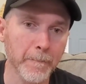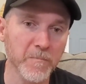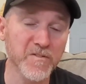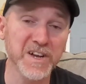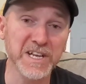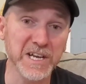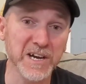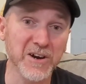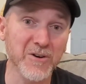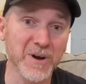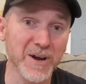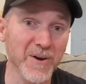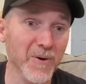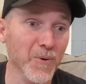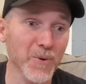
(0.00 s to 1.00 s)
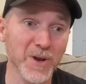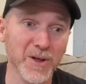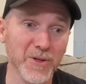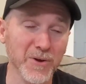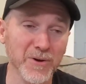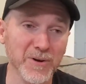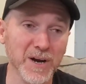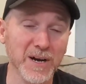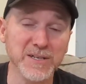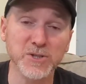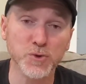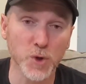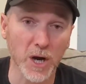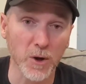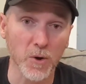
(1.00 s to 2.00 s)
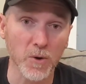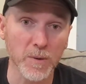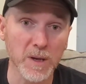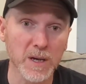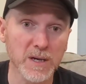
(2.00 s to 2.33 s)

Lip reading: video and a whole nother struggle.